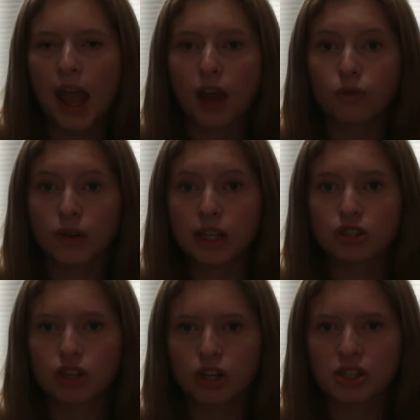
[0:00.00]
and
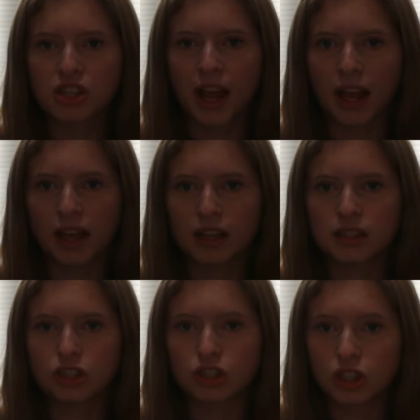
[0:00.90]
research
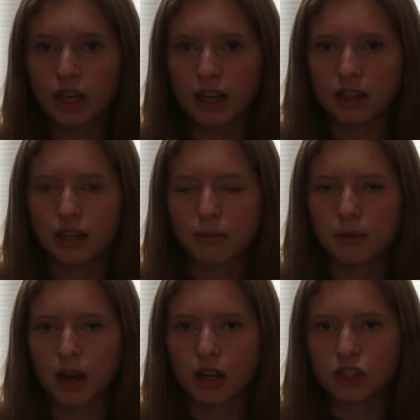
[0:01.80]
and treating them
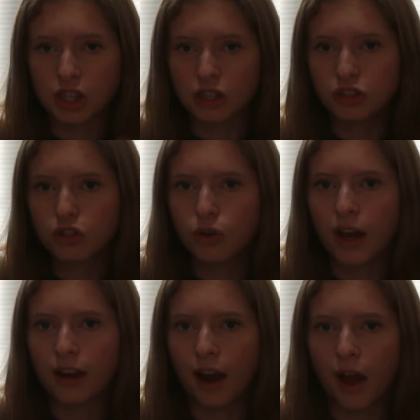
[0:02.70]
gentle
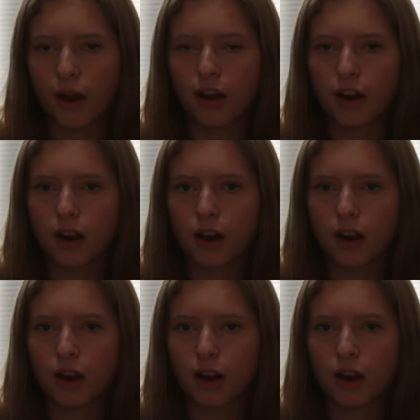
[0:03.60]
and not